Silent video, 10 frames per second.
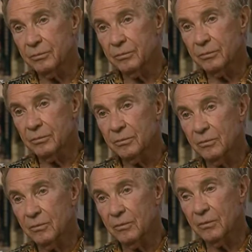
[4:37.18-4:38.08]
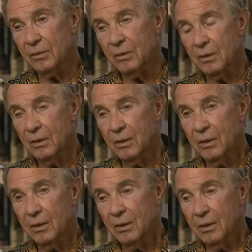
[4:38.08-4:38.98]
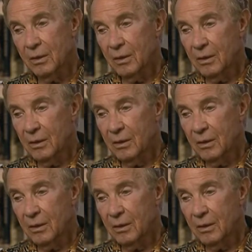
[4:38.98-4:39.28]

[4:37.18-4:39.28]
(no one is talking)